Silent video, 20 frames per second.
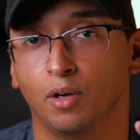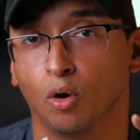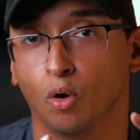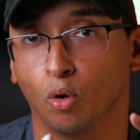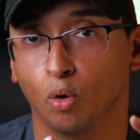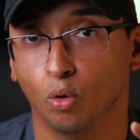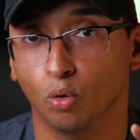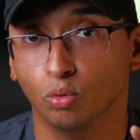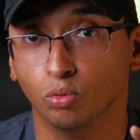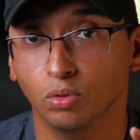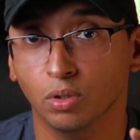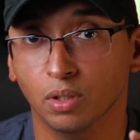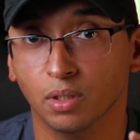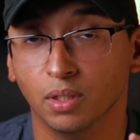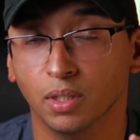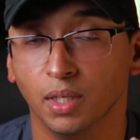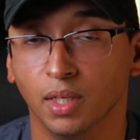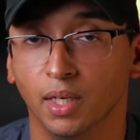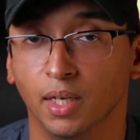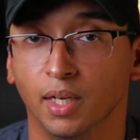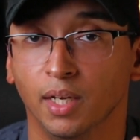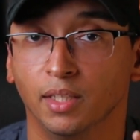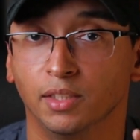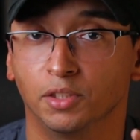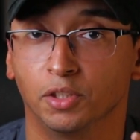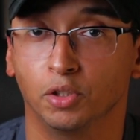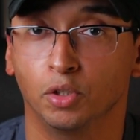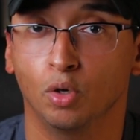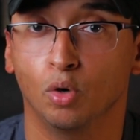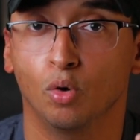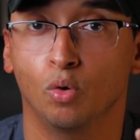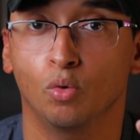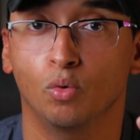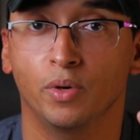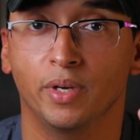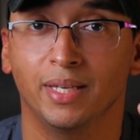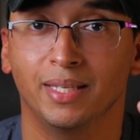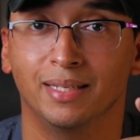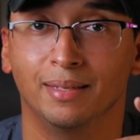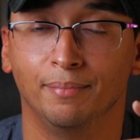holder to
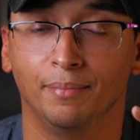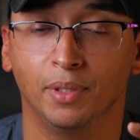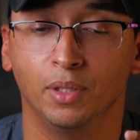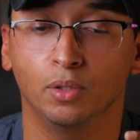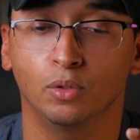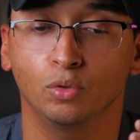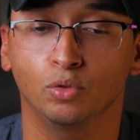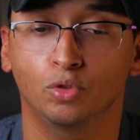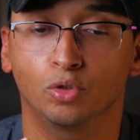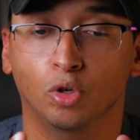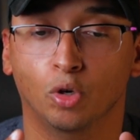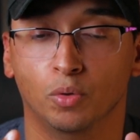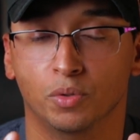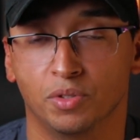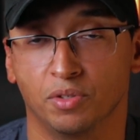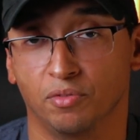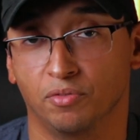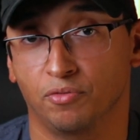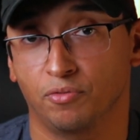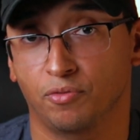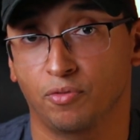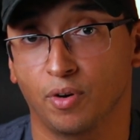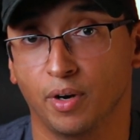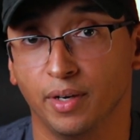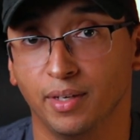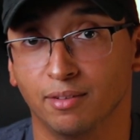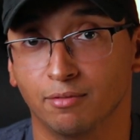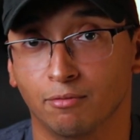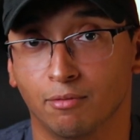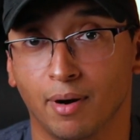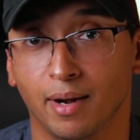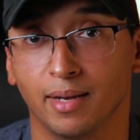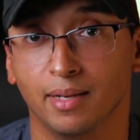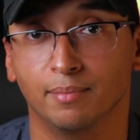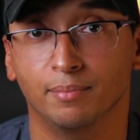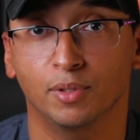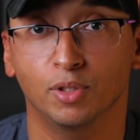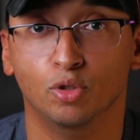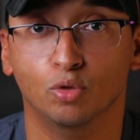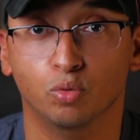go in the middle towards the front, right
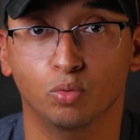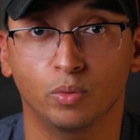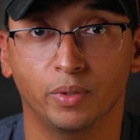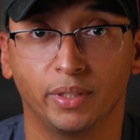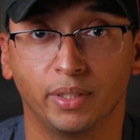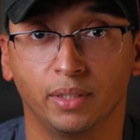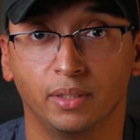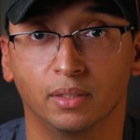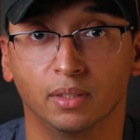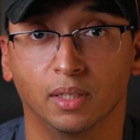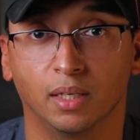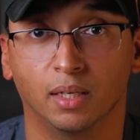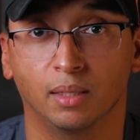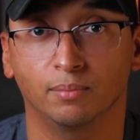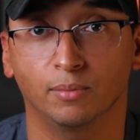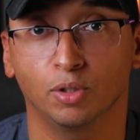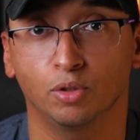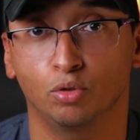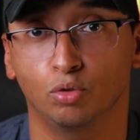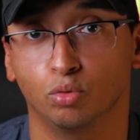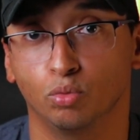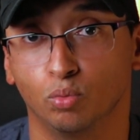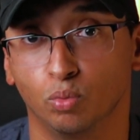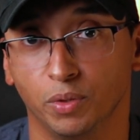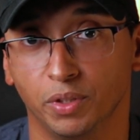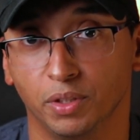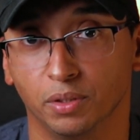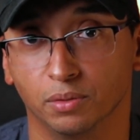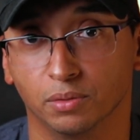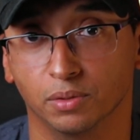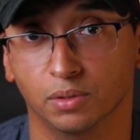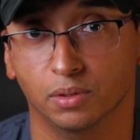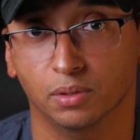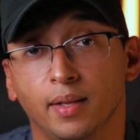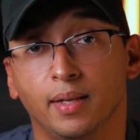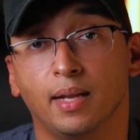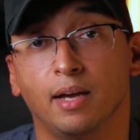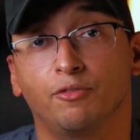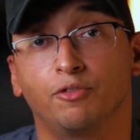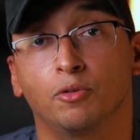in between the 2 wheels.
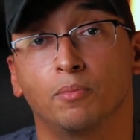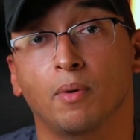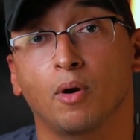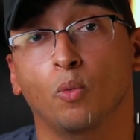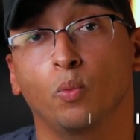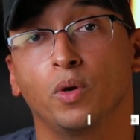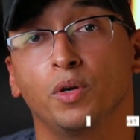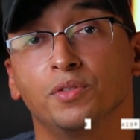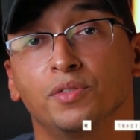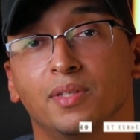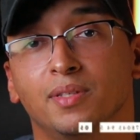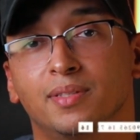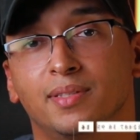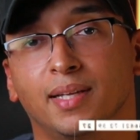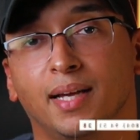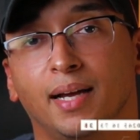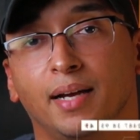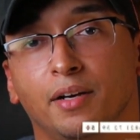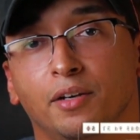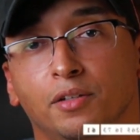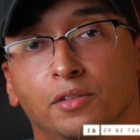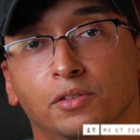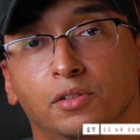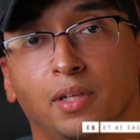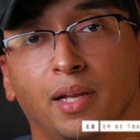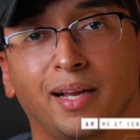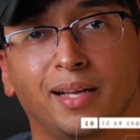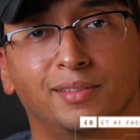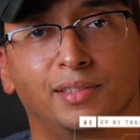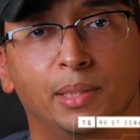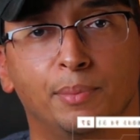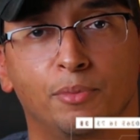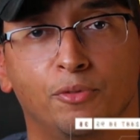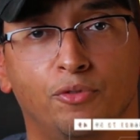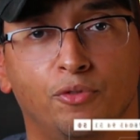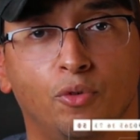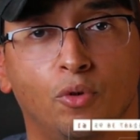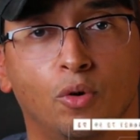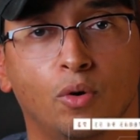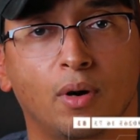Now for my wheels and tires, like I said
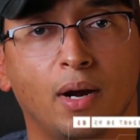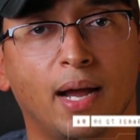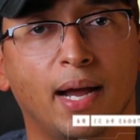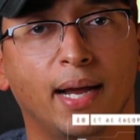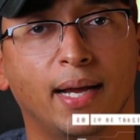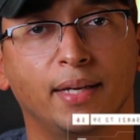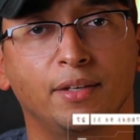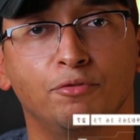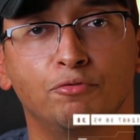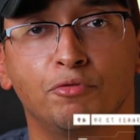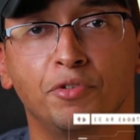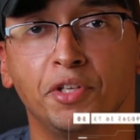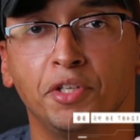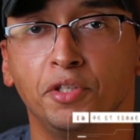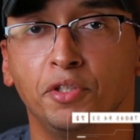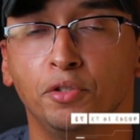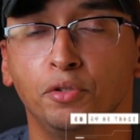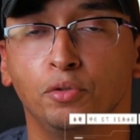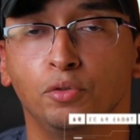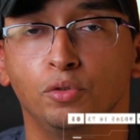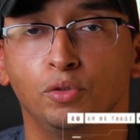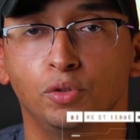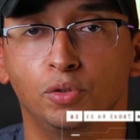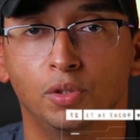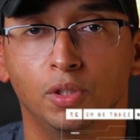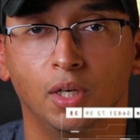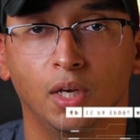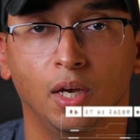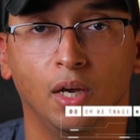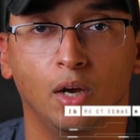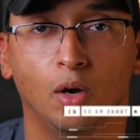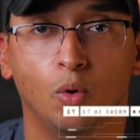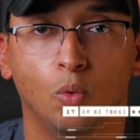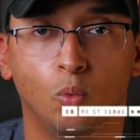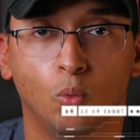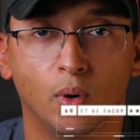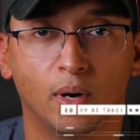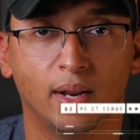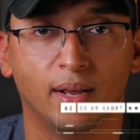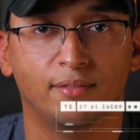before, I reuse
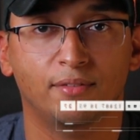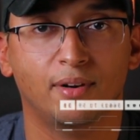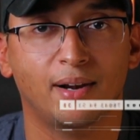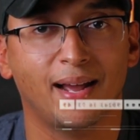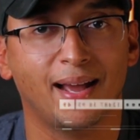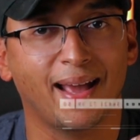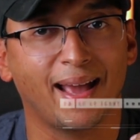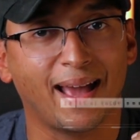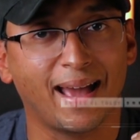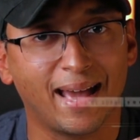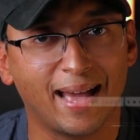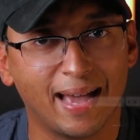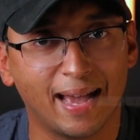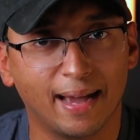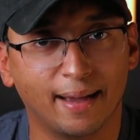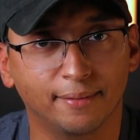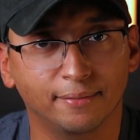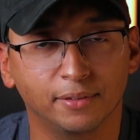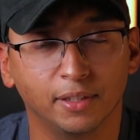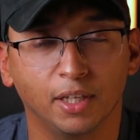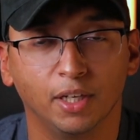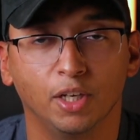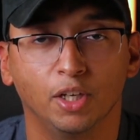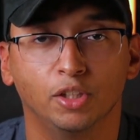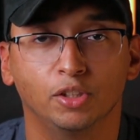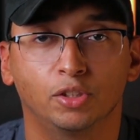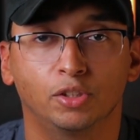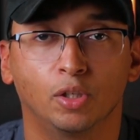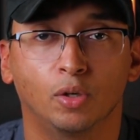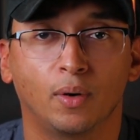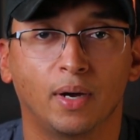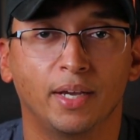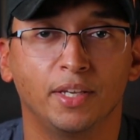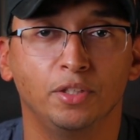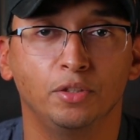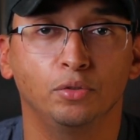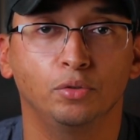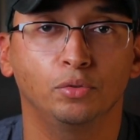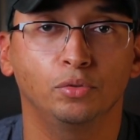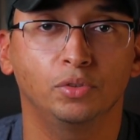whatever I have. So I
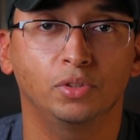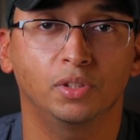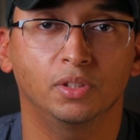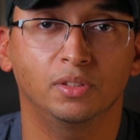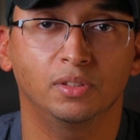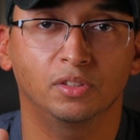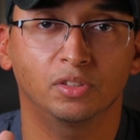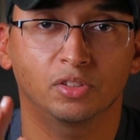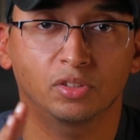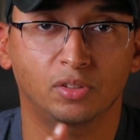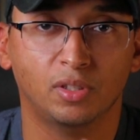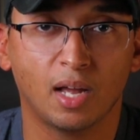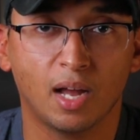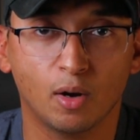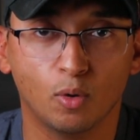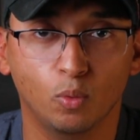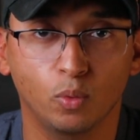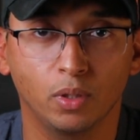use the stock